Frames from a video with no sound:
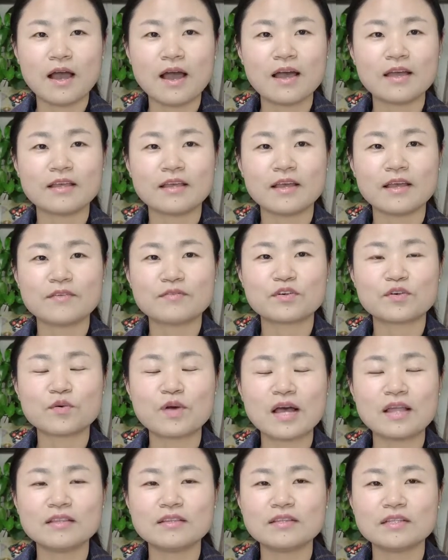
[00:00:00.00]
Hi
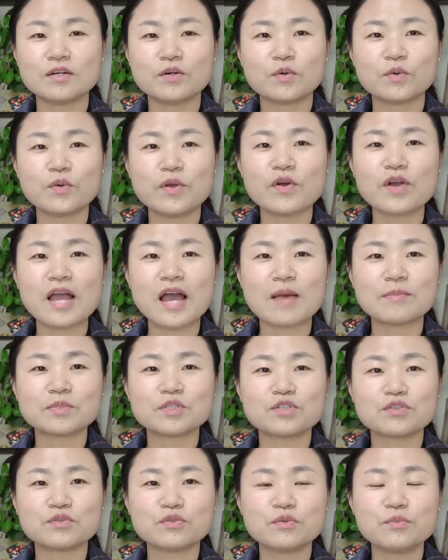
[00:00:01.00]
everyone,
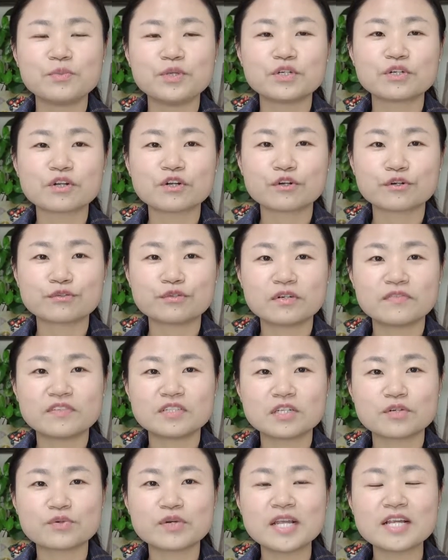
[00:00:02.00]
welcome to Miracle
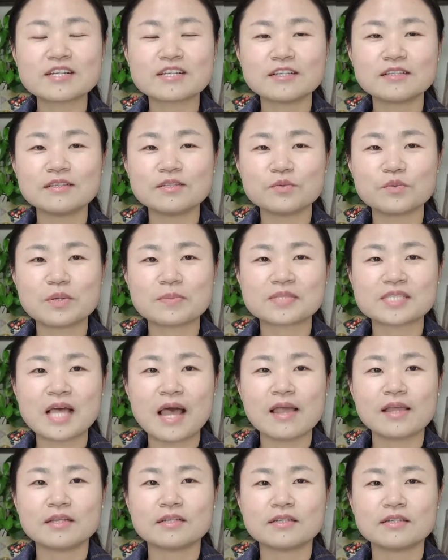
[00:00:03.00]
Refrigeration
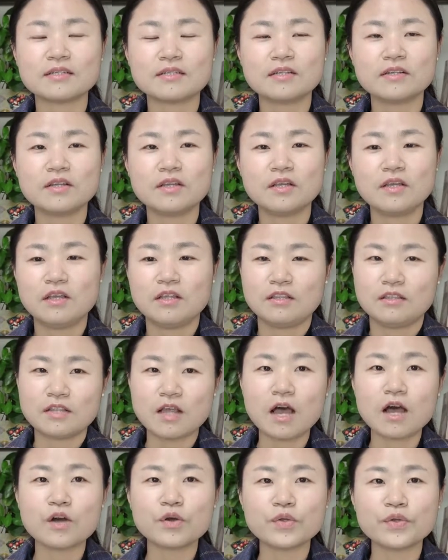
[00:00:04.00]
website.
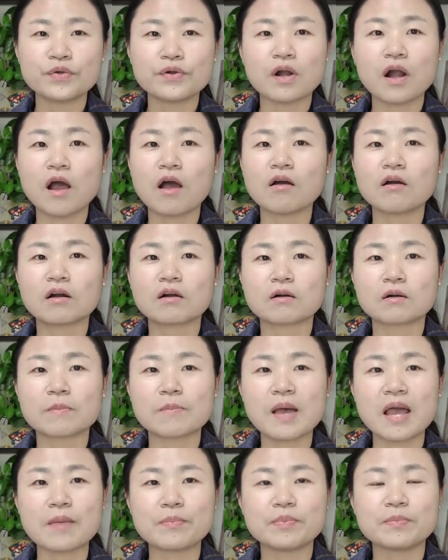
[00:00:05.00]
Now you are on our
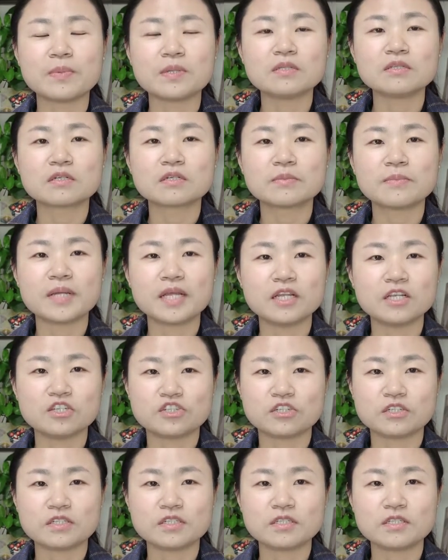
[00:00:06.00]
pipe bender
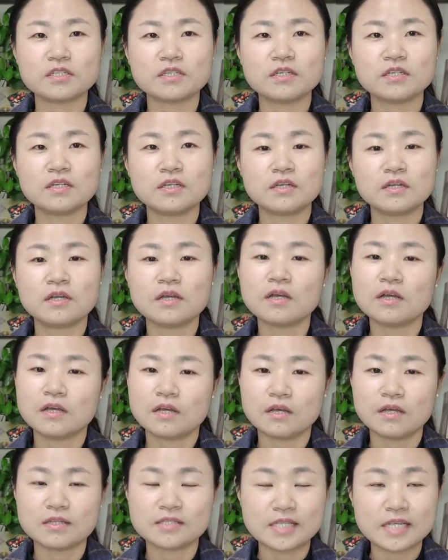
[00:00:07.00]
page.
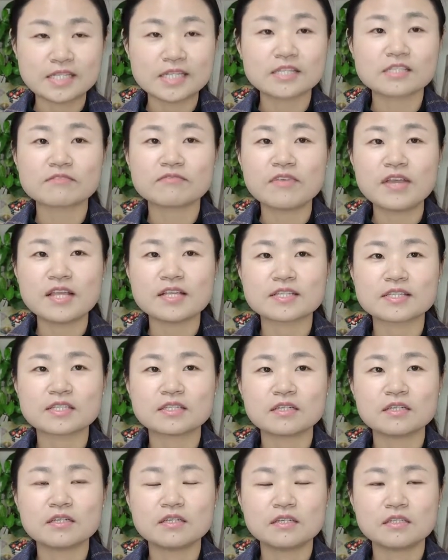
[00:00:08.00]
This is
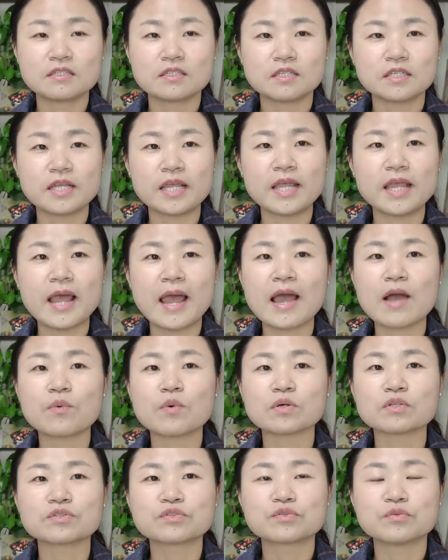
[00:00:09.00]
Faith. Today I
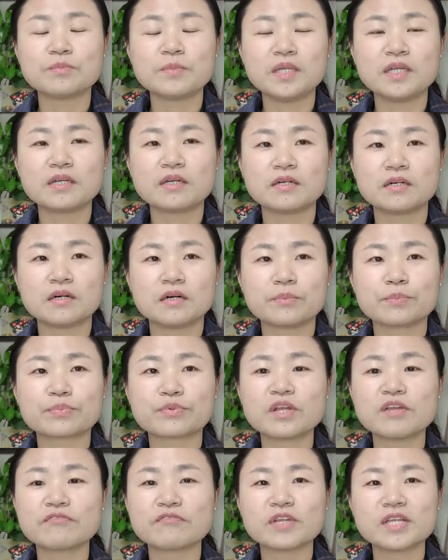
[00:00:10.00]
want to make a
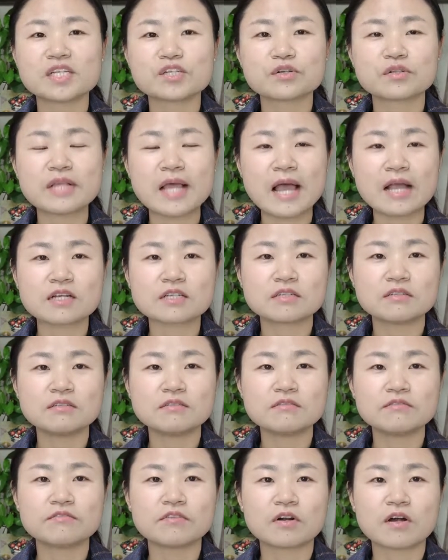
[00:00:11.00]
brief
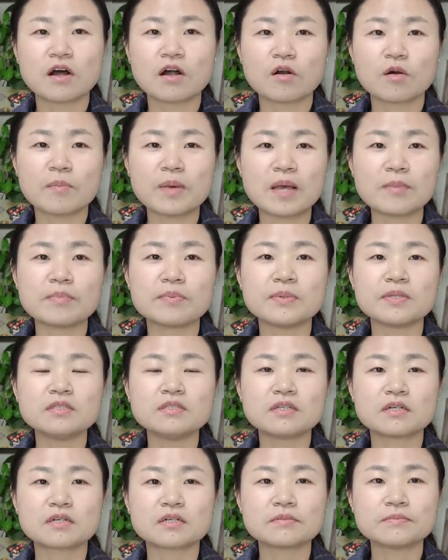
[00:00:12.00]
introduction for our pipe
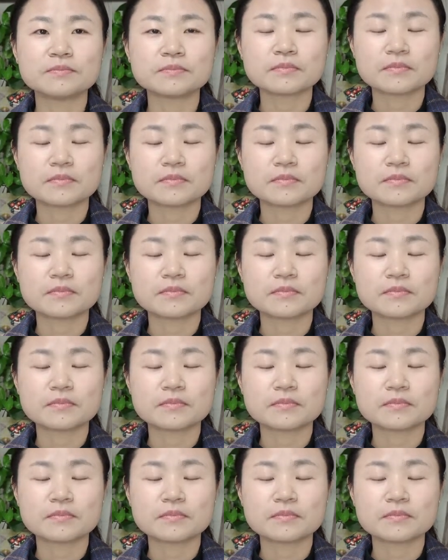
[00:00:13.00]
bender.